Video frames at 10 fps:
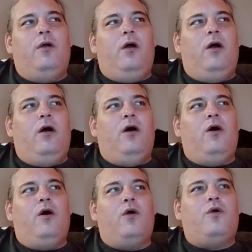
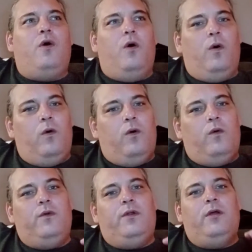uh,
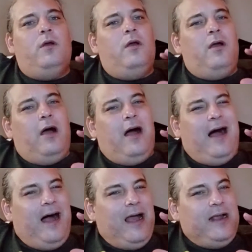cold
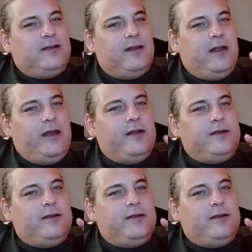isolated